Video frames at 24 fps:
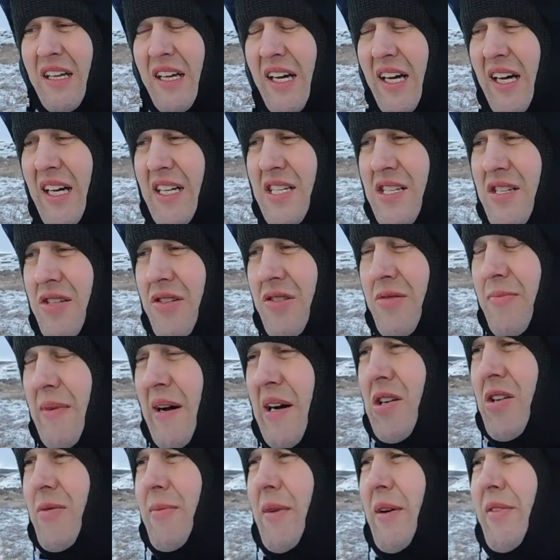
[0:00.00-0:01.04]
Yeah, I saw
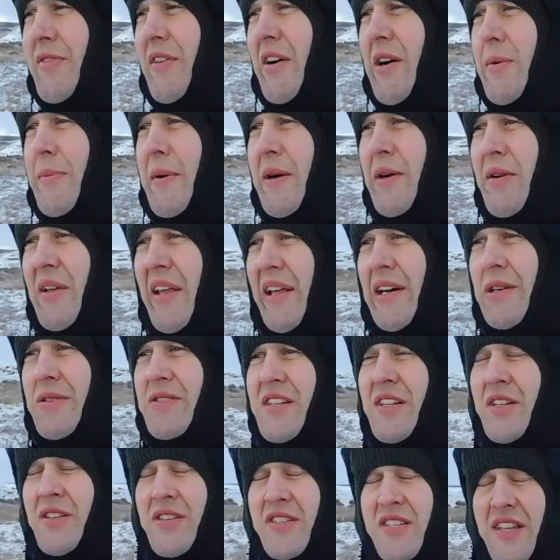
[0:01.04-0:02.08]
Malcolm. I felt a bit
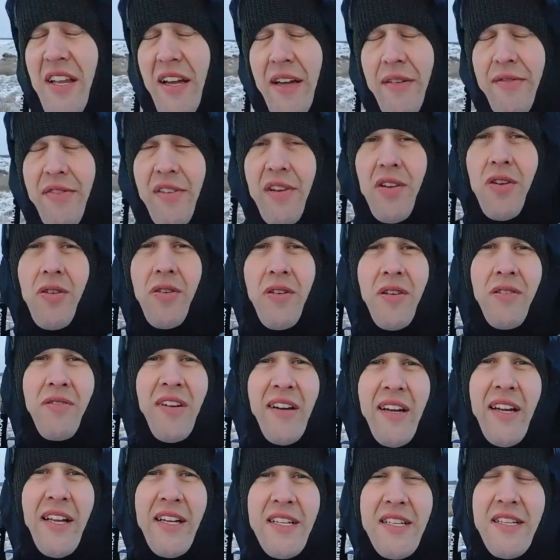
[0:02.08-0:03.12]
guilty not staying for longer
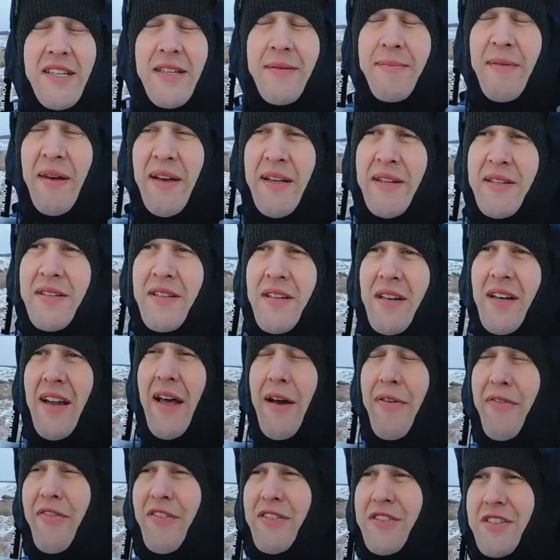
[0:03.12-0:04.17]
really, because he'd made an
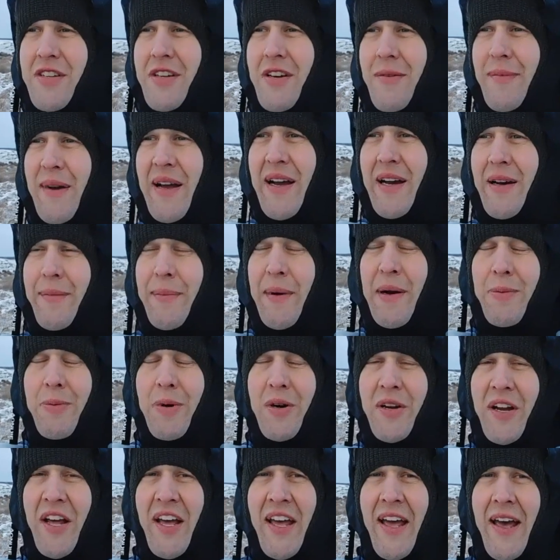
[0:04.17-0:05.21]
effort to come out about
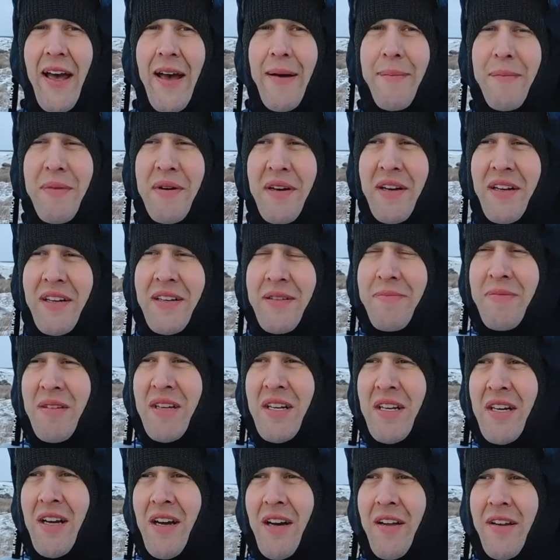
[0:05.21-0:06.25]
1 a.m. and I
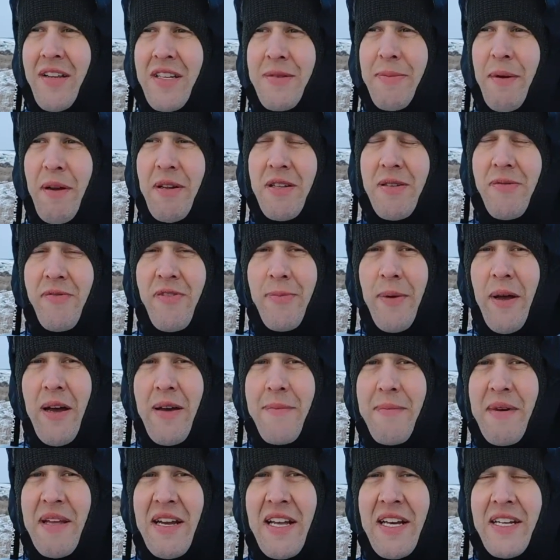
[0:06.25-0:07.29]
only spoke to him for
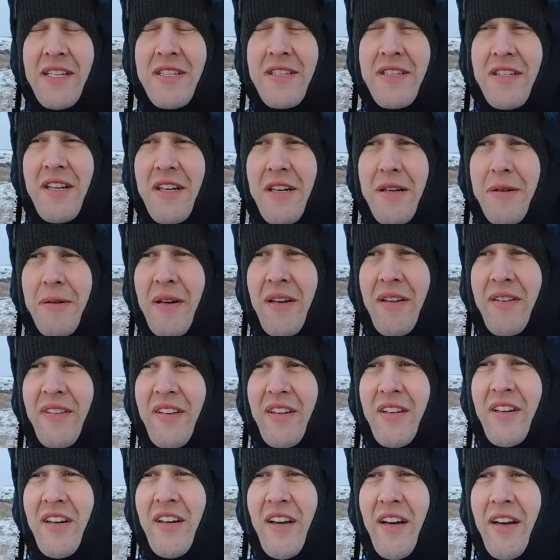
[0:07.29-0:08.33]
about a minute, so I
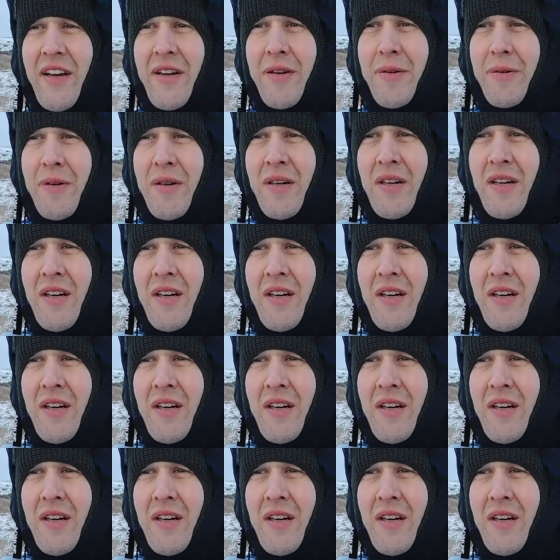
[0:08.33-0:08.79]
think I